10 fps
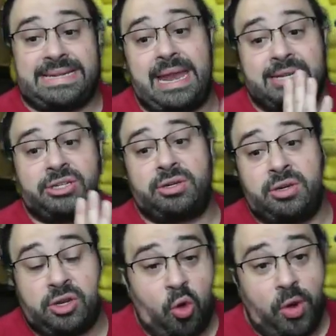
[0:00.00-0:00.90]
set is
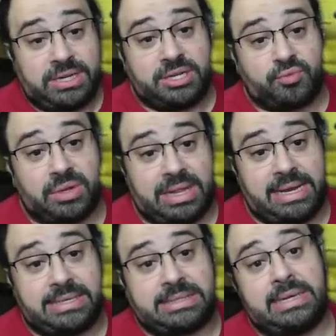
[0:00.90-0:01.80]
going to
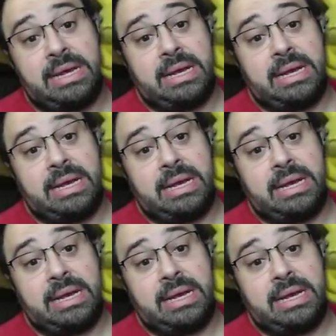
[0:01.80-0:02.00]
release